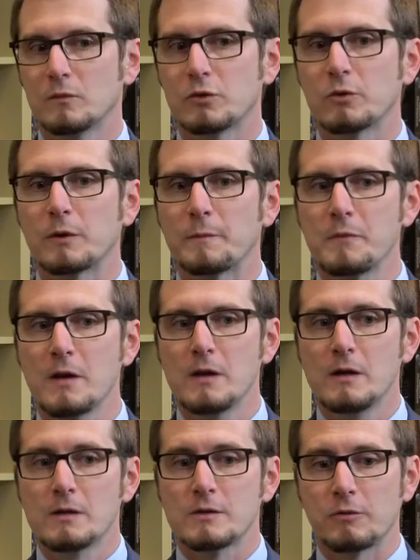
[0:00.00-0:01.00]
Sure.
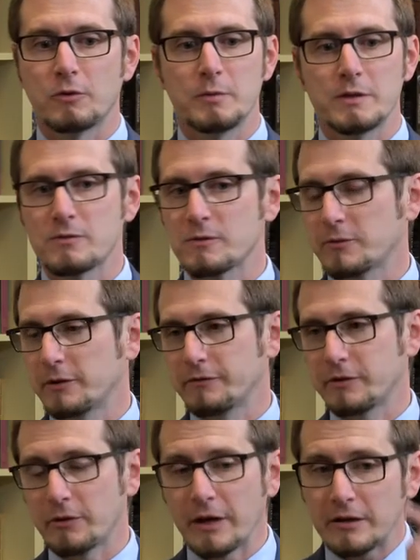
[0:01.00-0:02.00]
So Rubens was one of
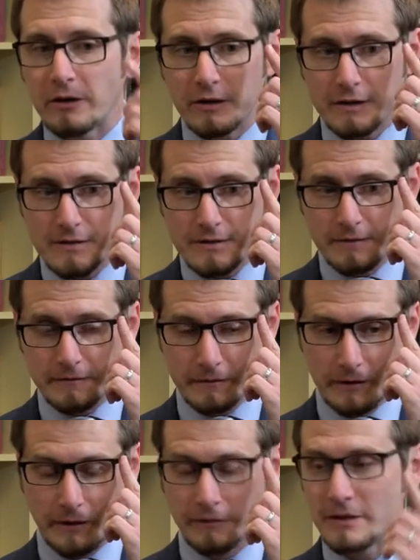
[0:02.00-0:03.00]
the great artists
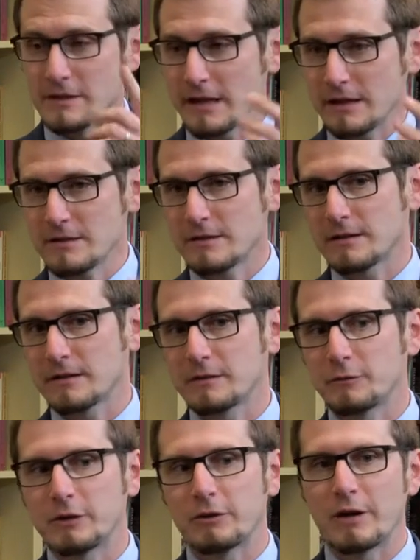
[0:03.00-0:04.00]
of his age,
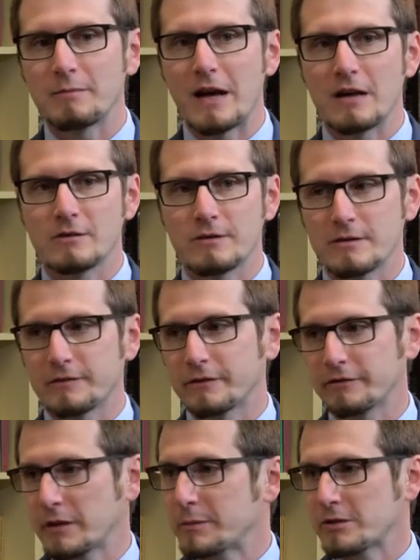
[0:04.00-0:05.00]
one of the great masters of the
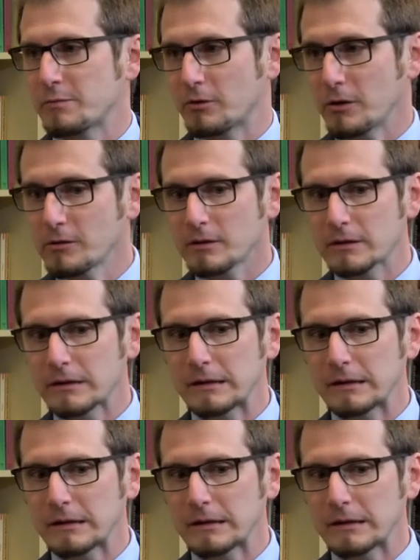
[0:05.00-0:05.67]
Flemish Baroque.